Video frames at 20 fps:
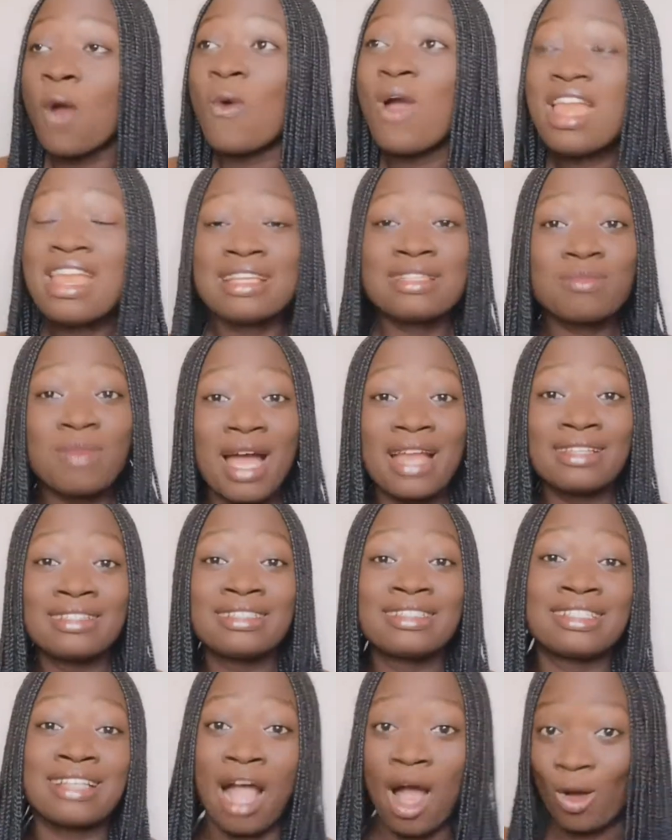When this man
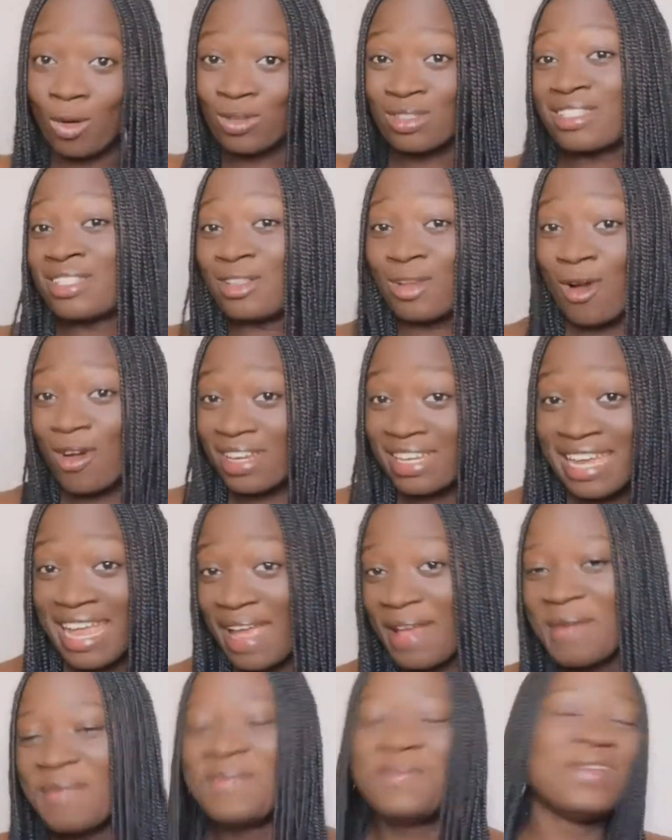shouts your
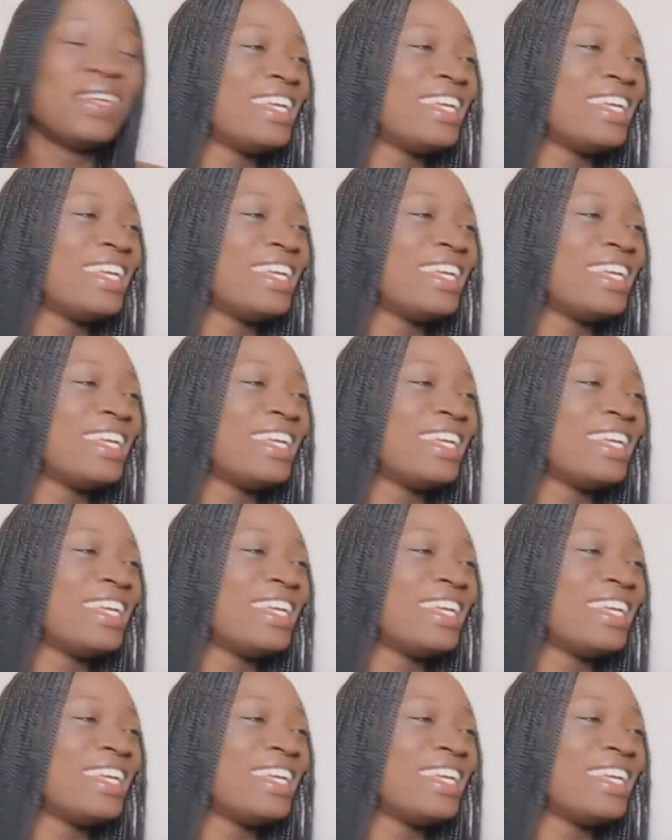name